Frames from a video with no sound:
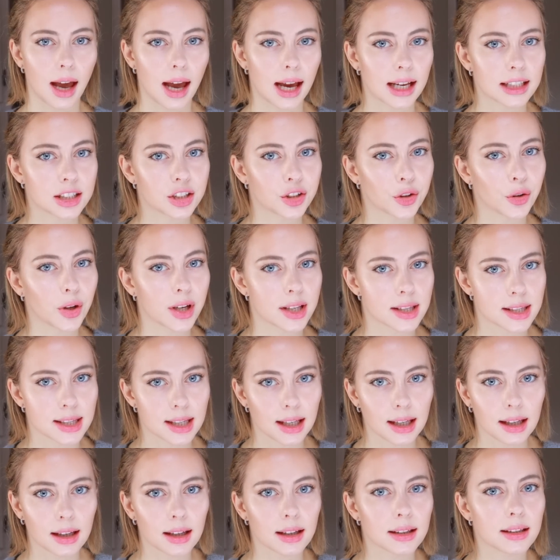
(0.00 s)
As you can
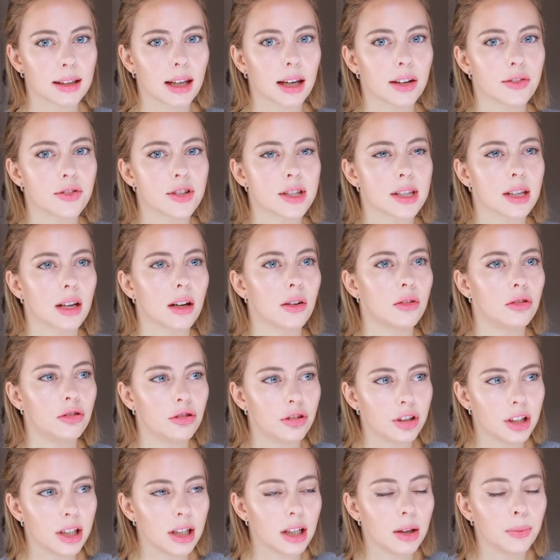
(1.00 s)
see, it gives a
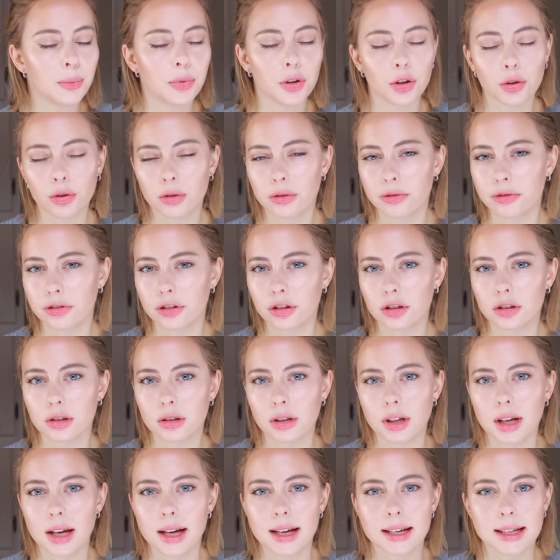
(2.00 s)
really
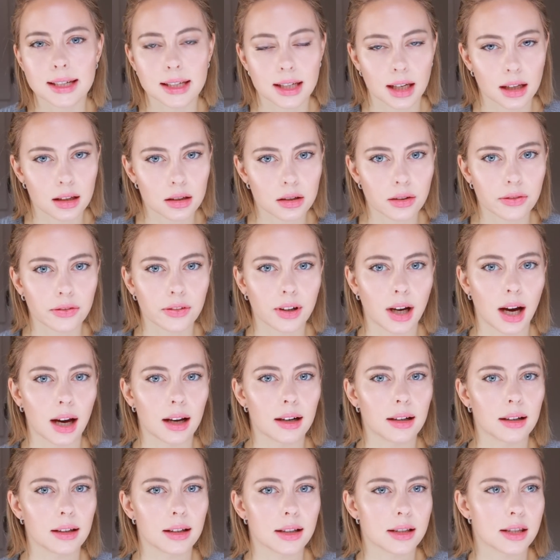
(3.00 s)
beautiful tint of
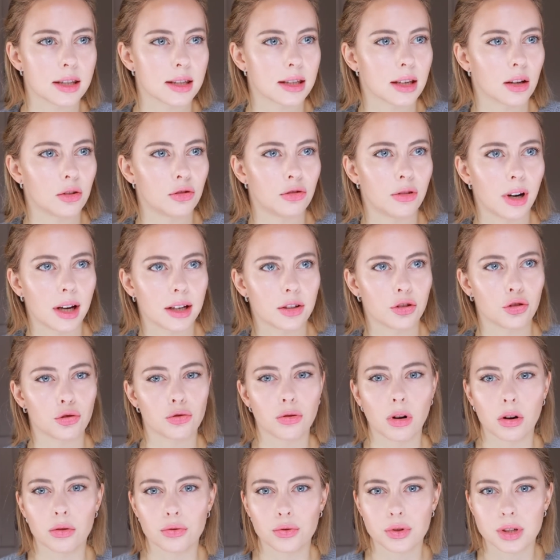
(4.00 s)
color. It's red
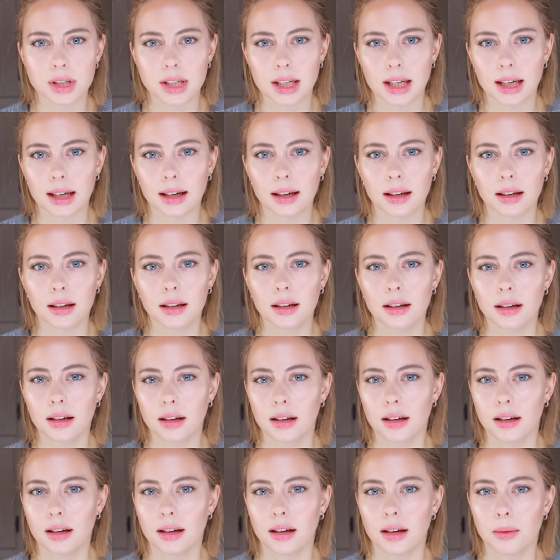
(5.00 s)
rosy
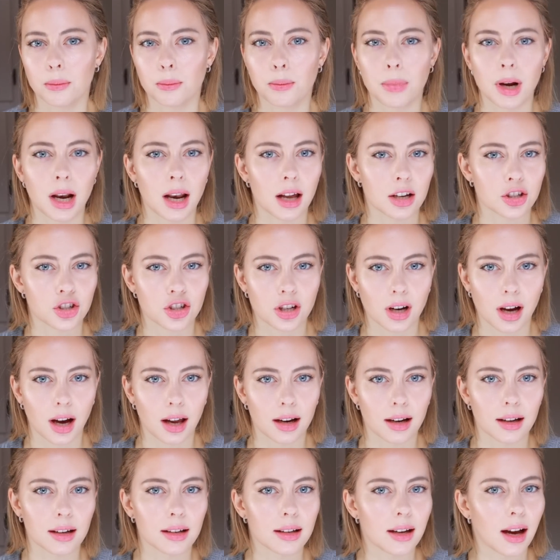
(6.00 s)
blush
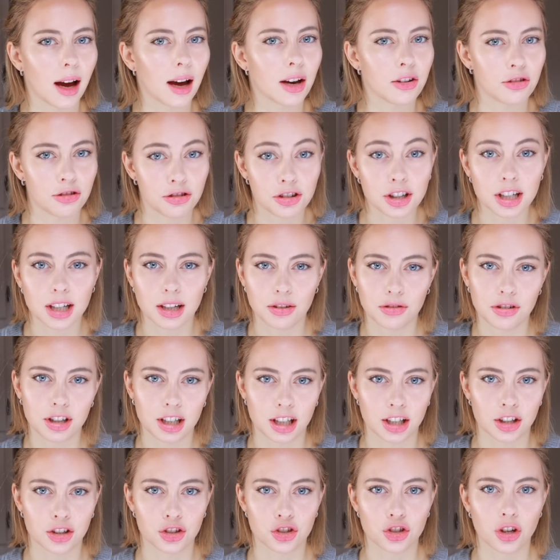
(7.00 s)
color. I
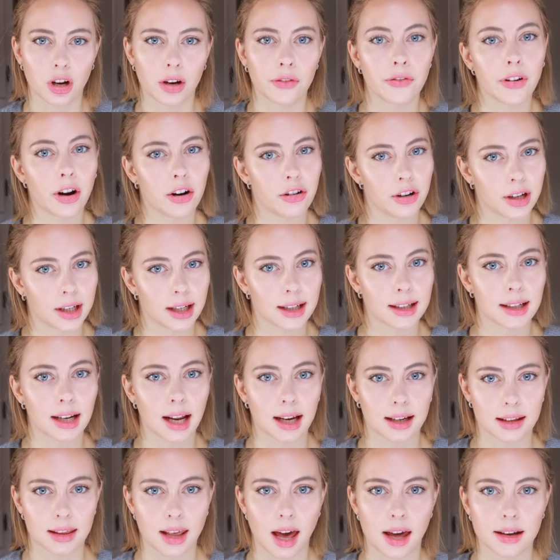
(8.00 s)
really enjoy wearing it
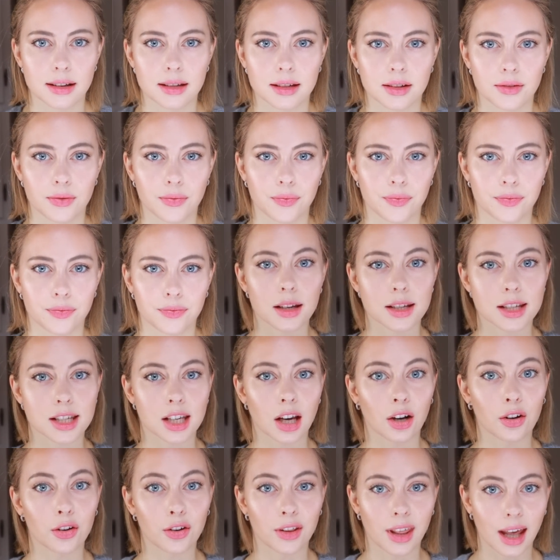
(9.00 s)
like that.
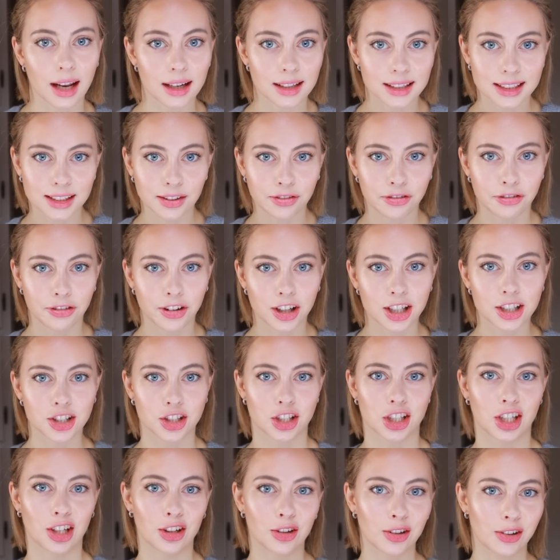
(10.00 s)
So that is the
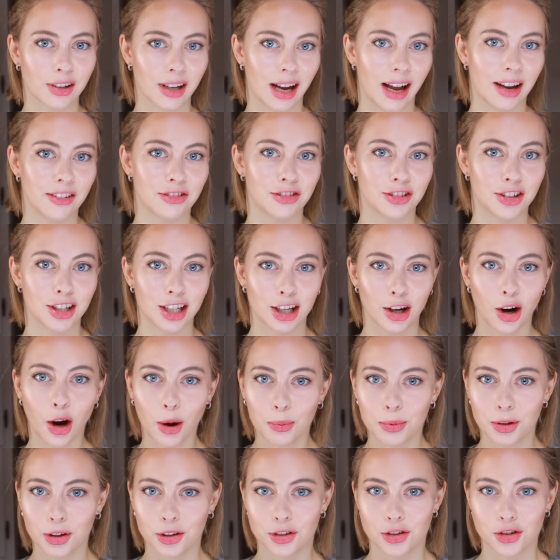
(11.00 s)
finished look. I really
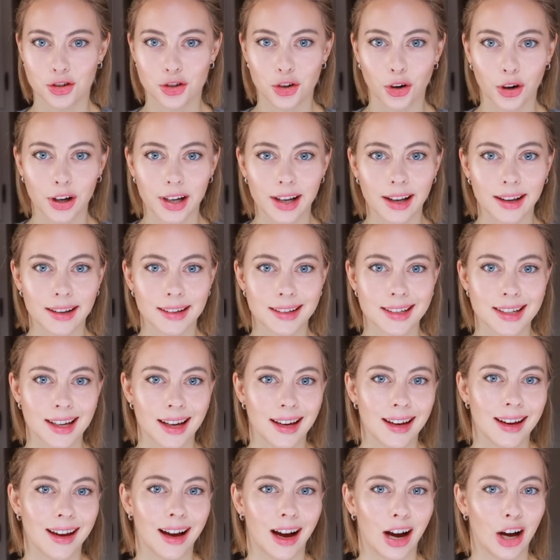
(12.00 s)
hope you enjoyed it.
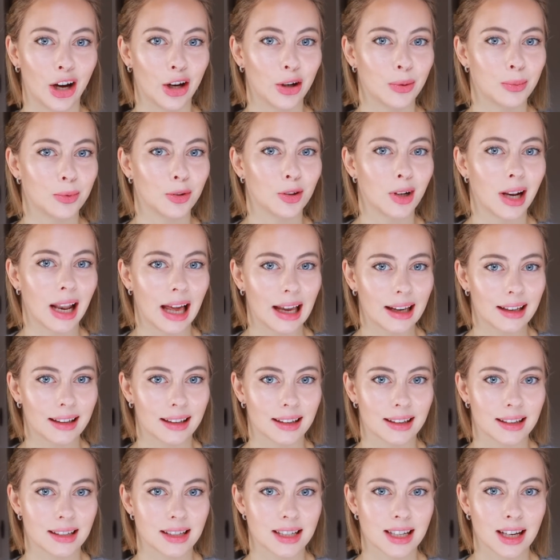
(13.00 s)
I hope you like
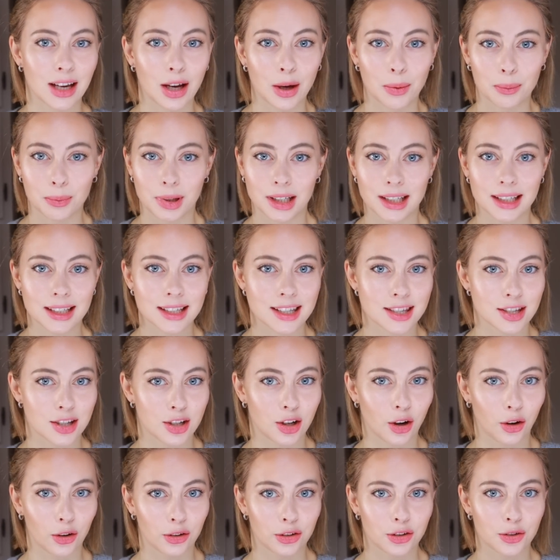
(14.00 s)
it. Please
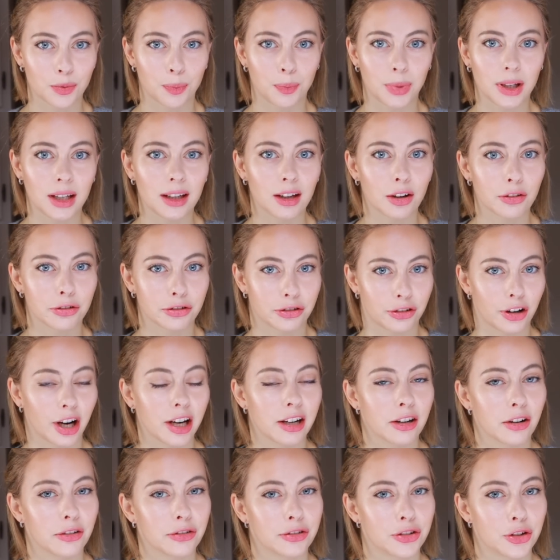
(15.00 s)
don't be
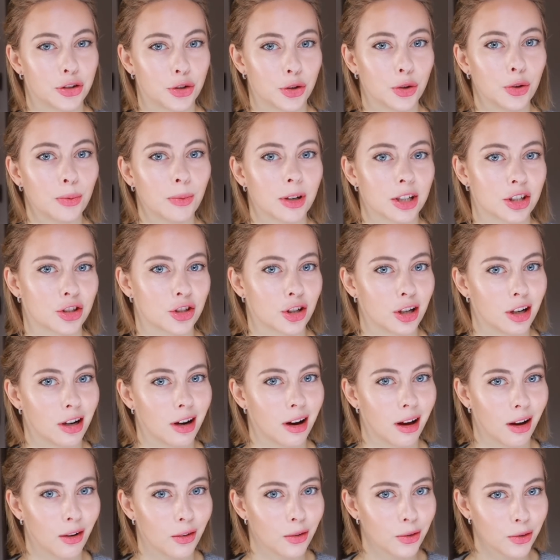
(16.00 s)
afraid of too much
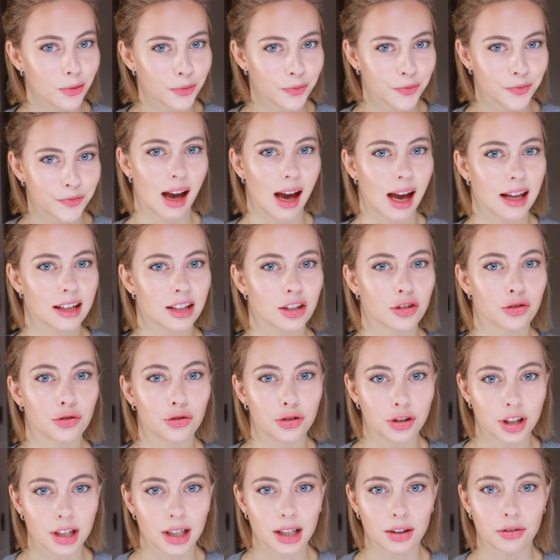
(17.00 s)
glow. And it
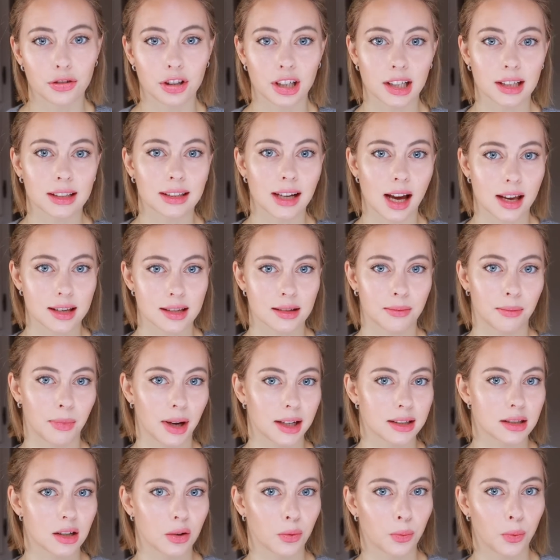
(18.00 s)
really doesn't
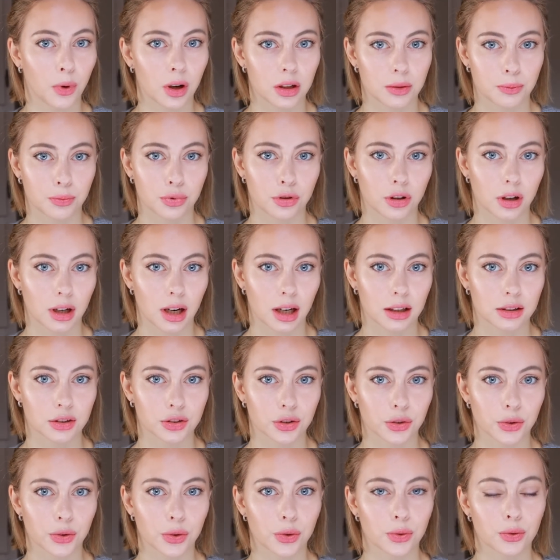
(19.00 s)
matter what
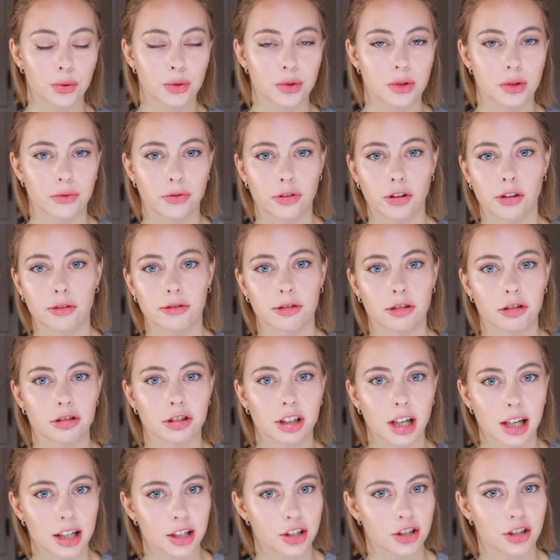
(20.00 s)
products you use for
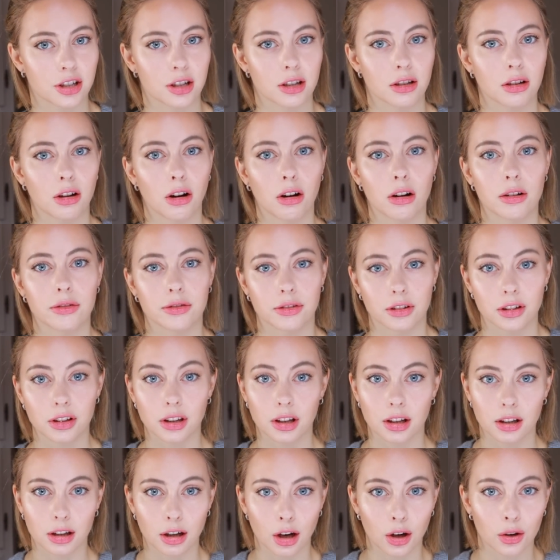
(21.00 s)
foundation or for
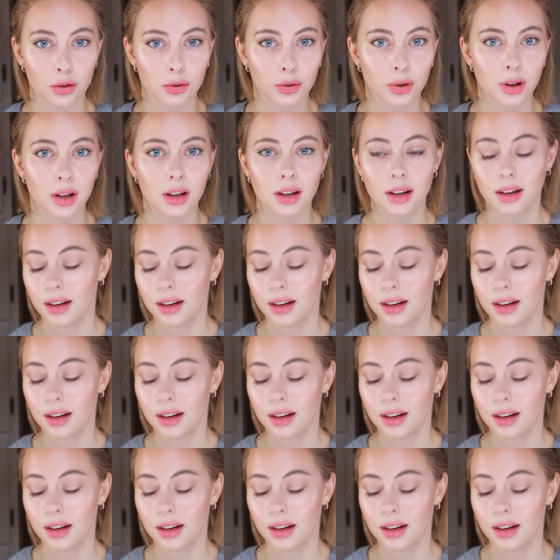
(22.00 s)
the glow.